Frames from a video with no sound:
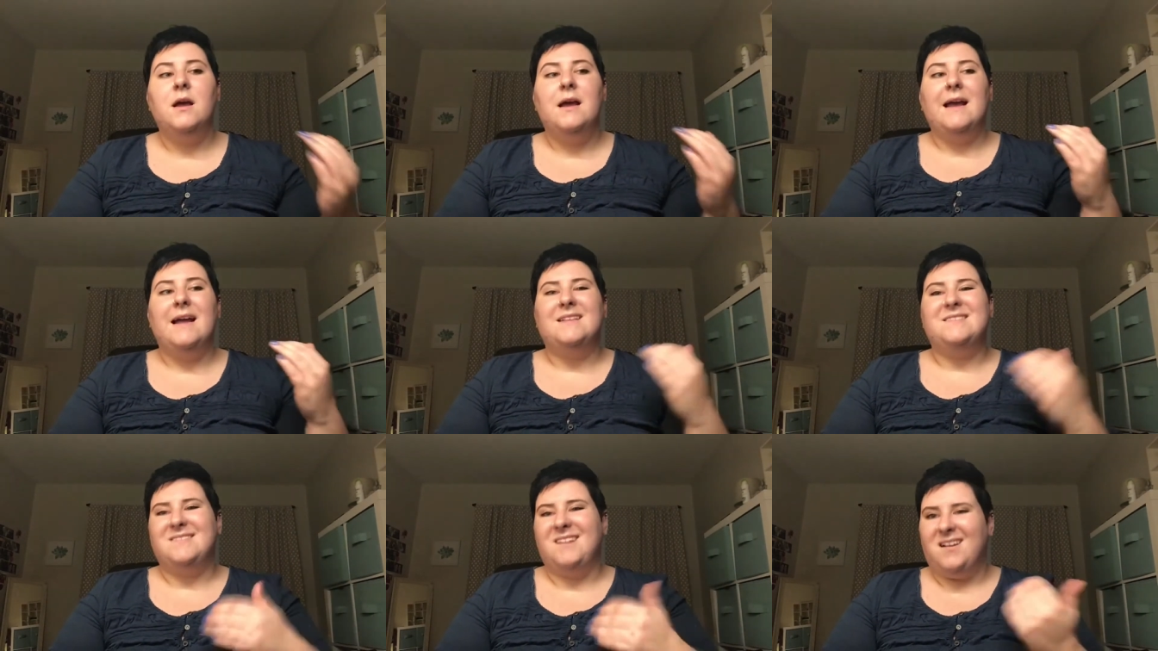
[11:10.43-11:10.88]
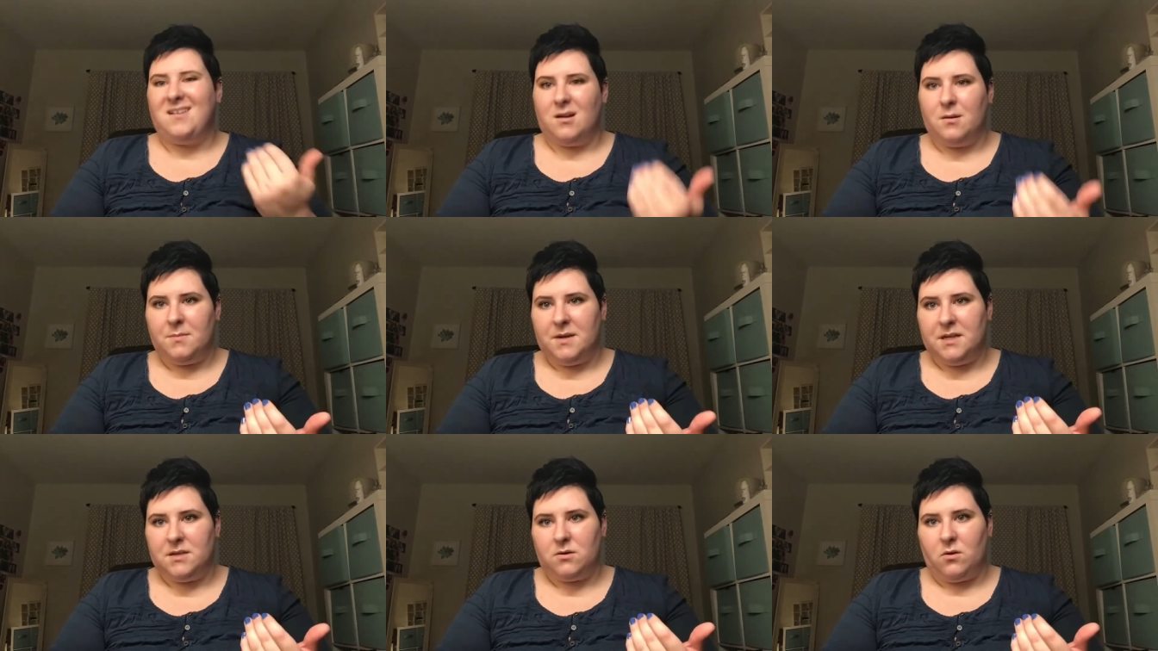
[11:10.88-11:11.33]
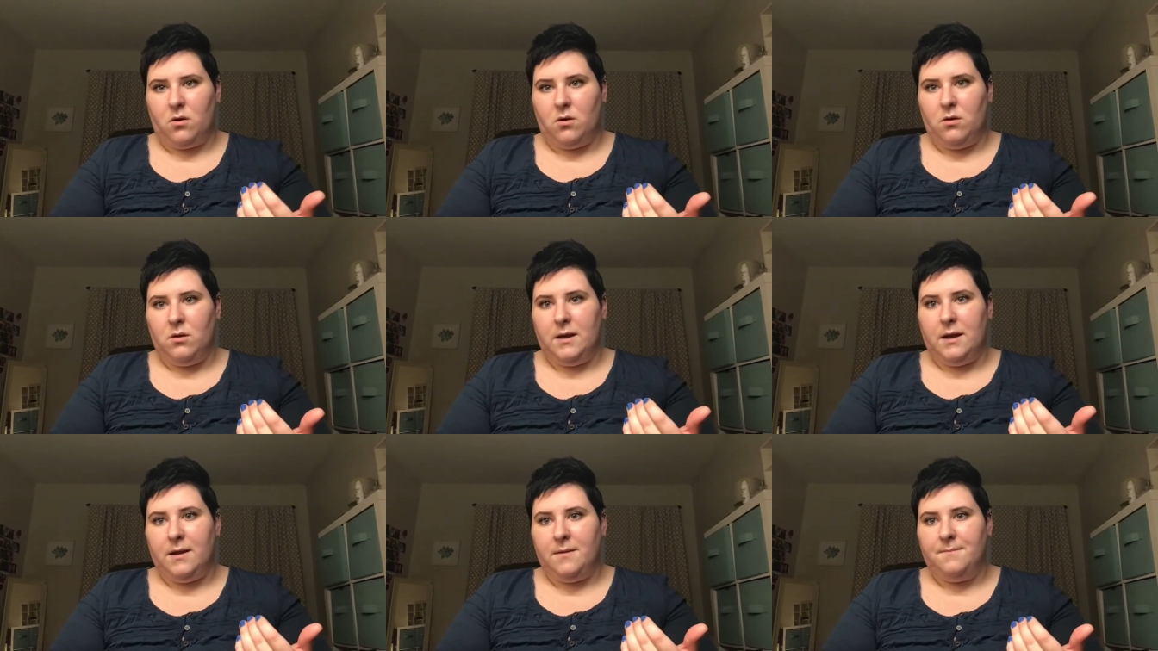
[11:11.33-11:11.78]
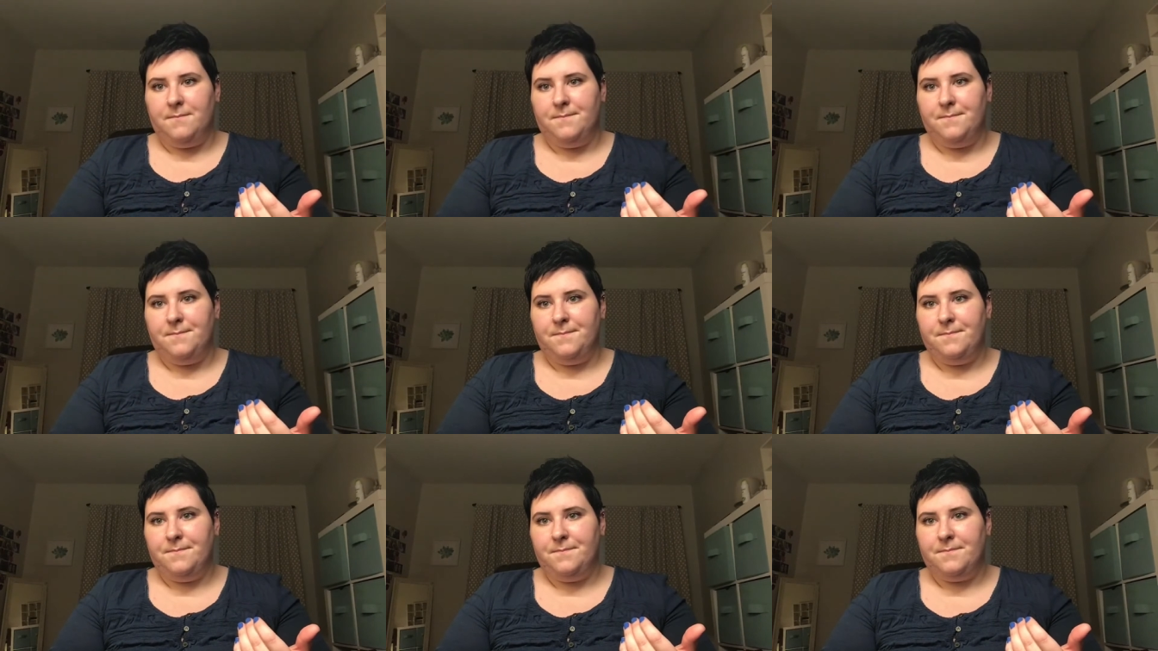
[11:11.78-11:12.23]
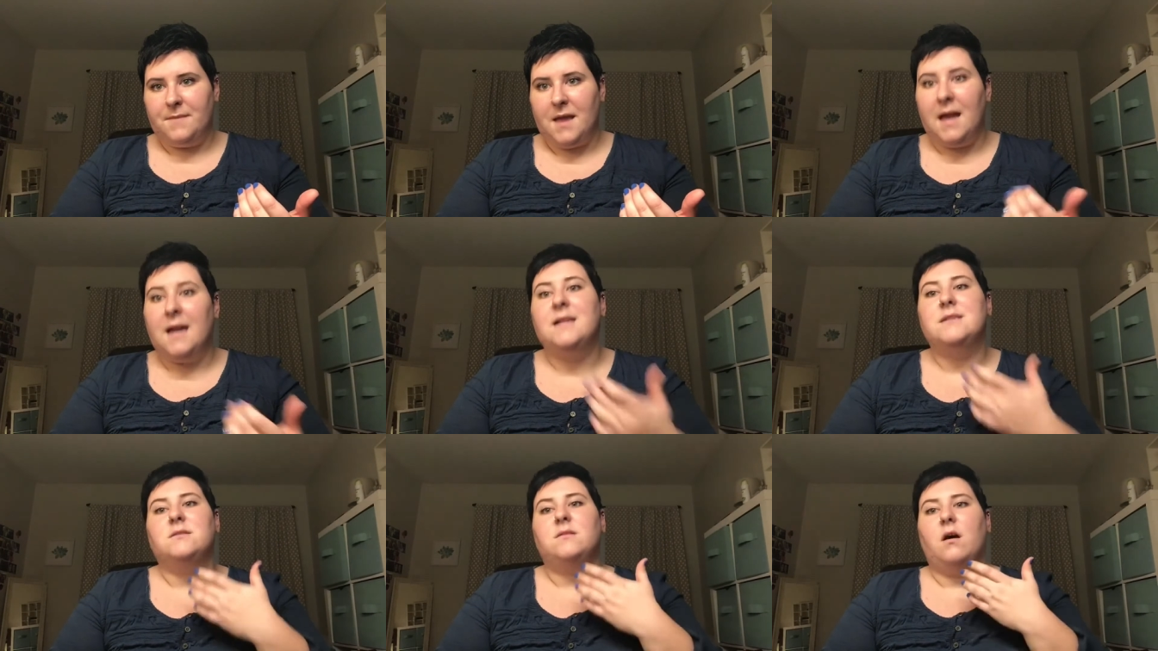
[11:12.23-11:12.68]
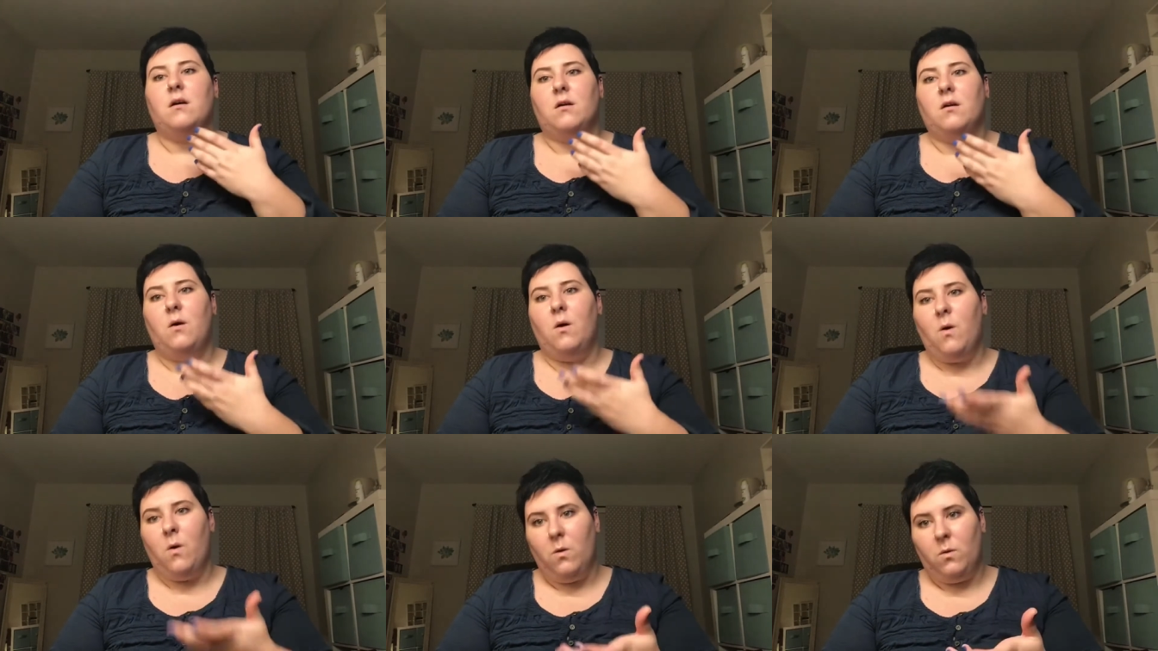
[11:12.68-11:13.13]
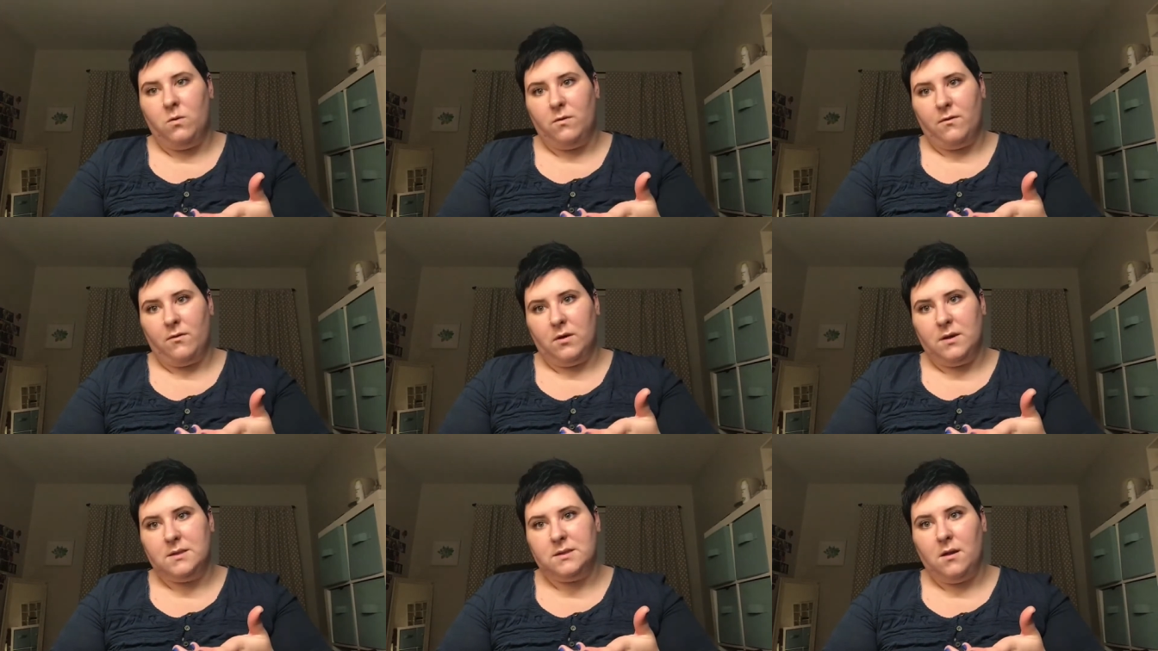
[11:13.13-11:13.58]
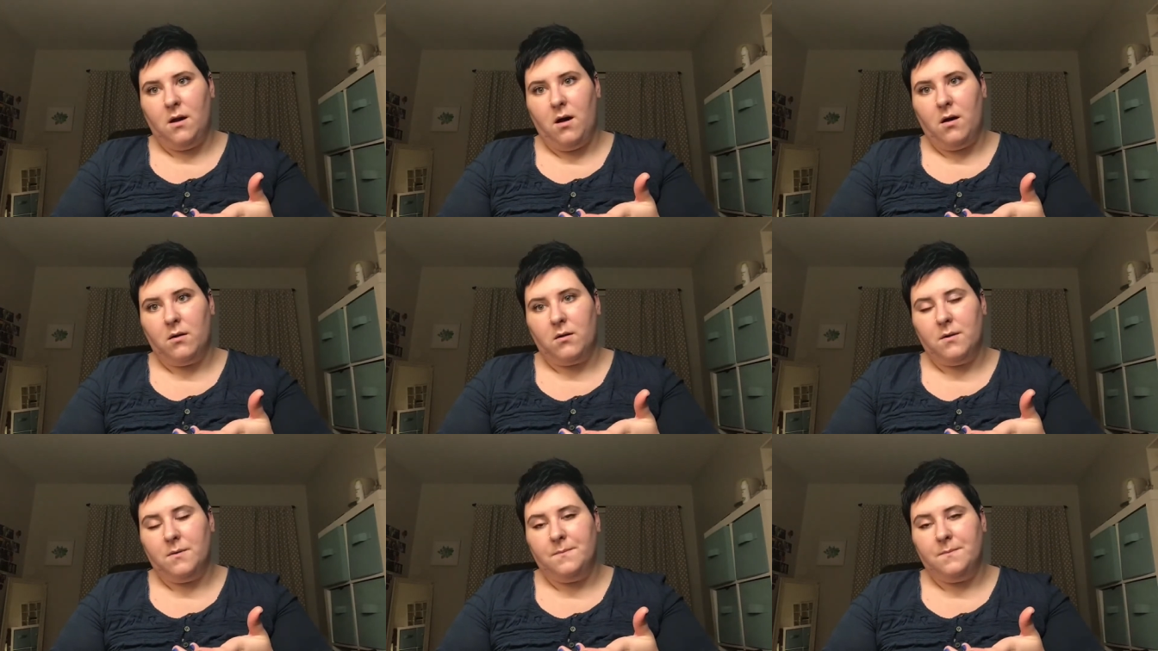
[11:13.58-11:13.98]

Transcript: it's not going to be as curly and it's not going to hold for as long